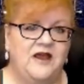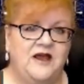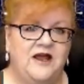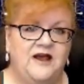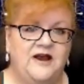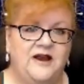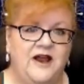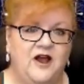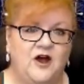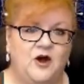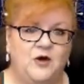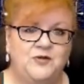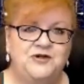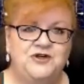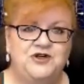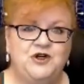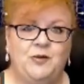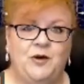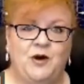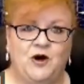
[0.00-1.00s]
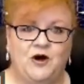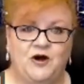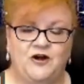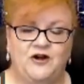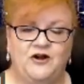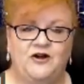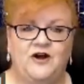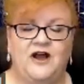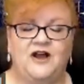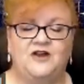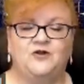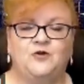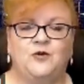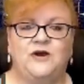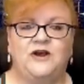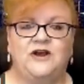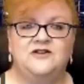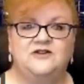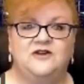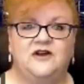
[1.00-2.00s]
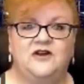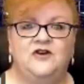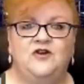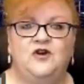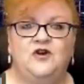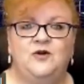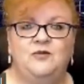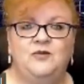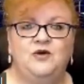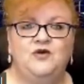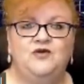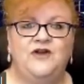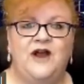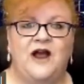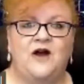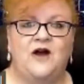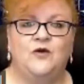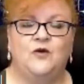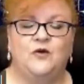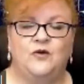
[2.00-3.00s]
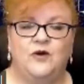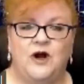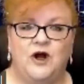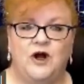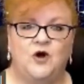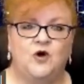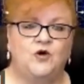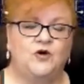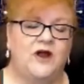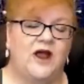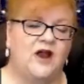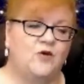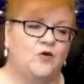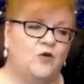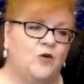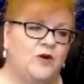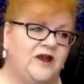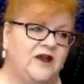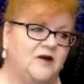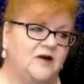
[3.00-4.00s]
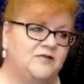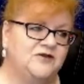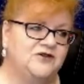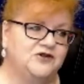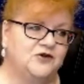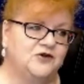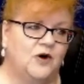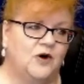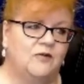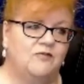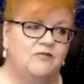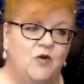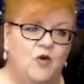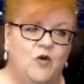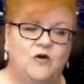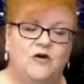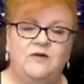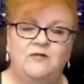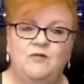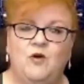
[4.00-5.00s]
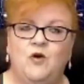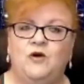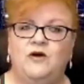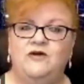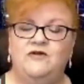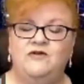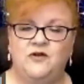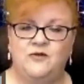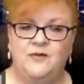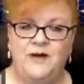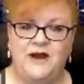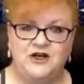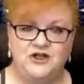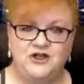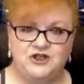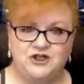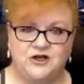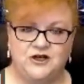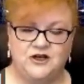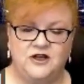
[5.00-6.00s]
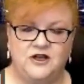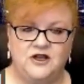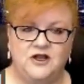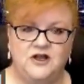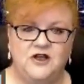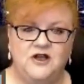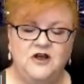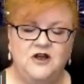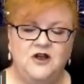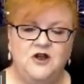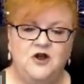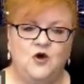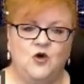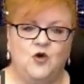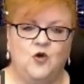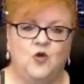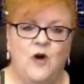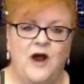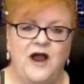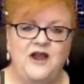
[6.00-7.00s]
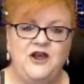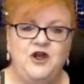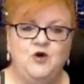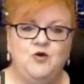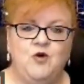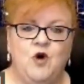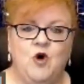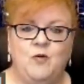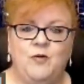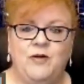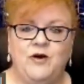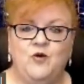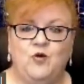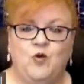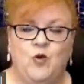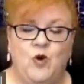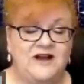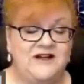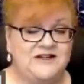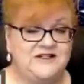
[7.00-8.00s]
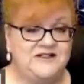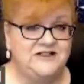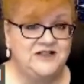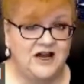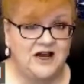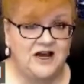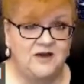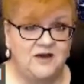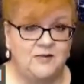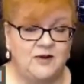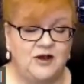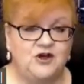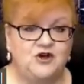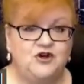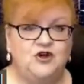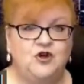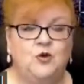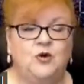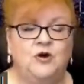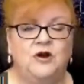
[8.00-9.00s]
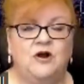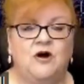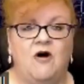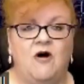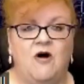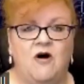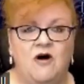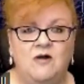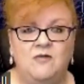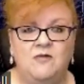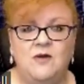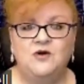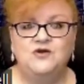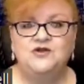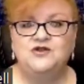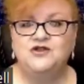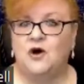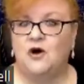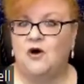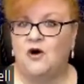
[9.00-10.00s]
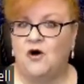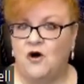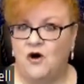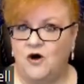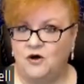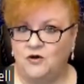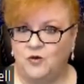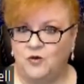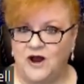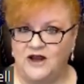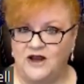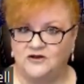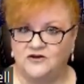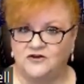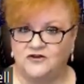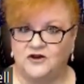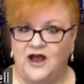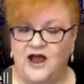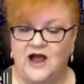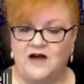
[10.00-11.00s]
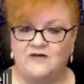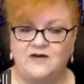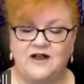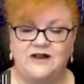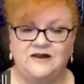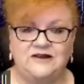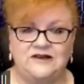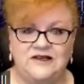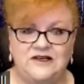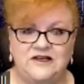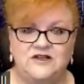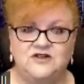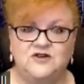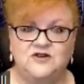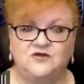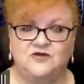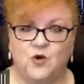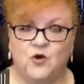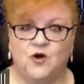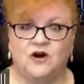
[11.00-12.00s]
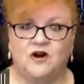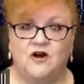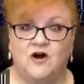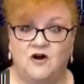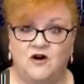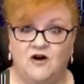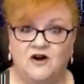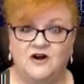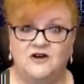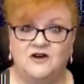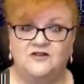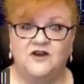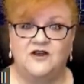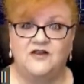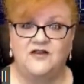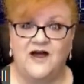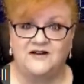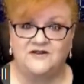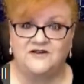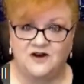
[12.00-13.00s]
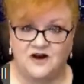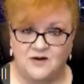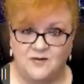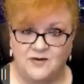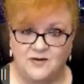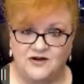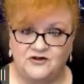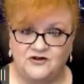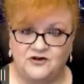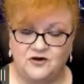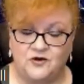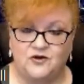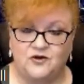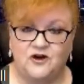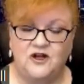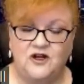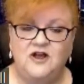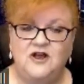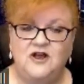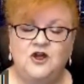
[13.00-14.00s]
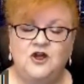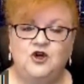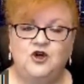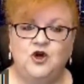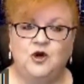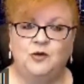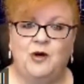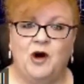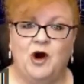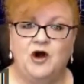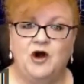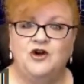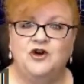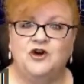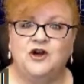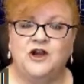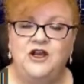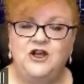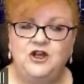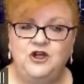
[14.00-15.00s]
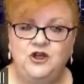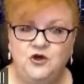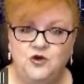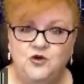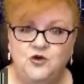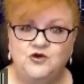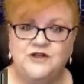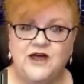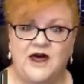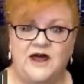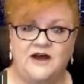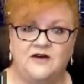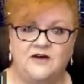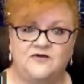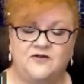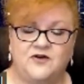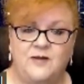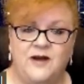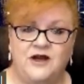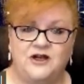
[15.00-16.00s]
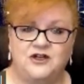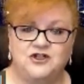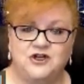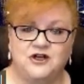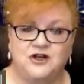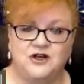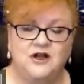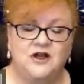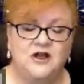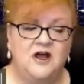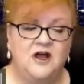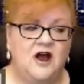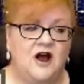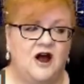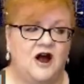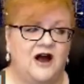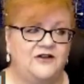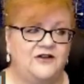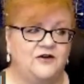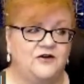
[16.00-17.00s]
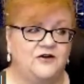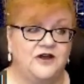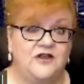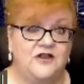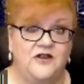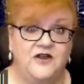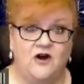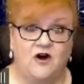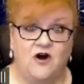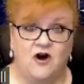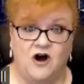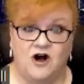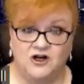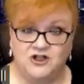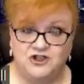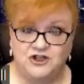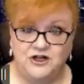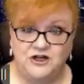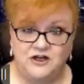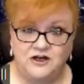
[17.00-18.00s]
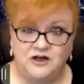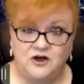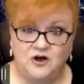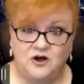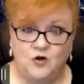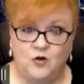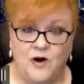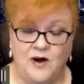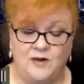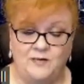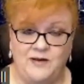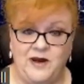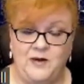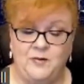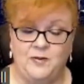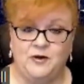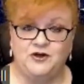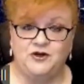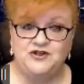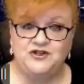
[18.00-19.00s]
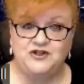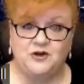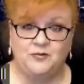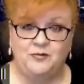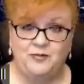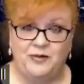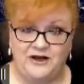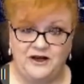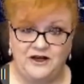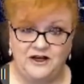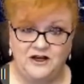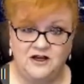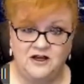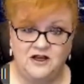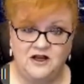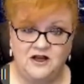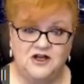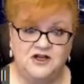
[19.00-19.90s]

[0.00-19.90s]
It helps your partner as we continue to move down the road and we absorb more and more information. When you open 1 diamond, you will almost always have at least 4 cards in that diamond suit. Your partner can use that information either in the auction while people are still bidding